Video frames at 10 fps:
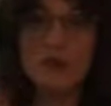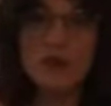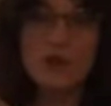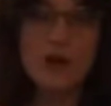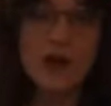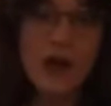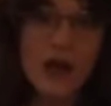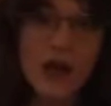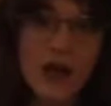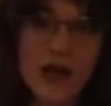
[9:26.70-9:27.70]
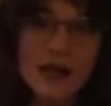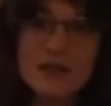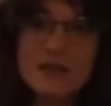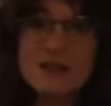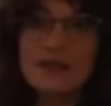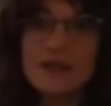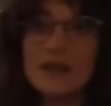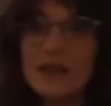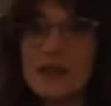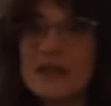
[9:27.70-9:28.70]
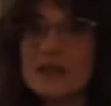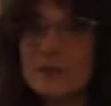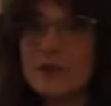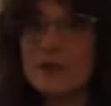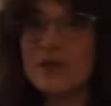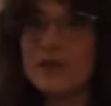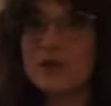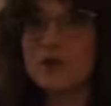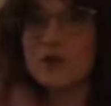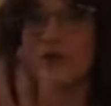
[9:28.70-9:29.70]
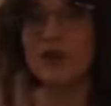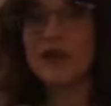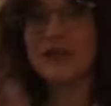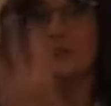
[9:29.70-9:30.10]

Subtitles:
over, and the lines where they crisscross over, you end up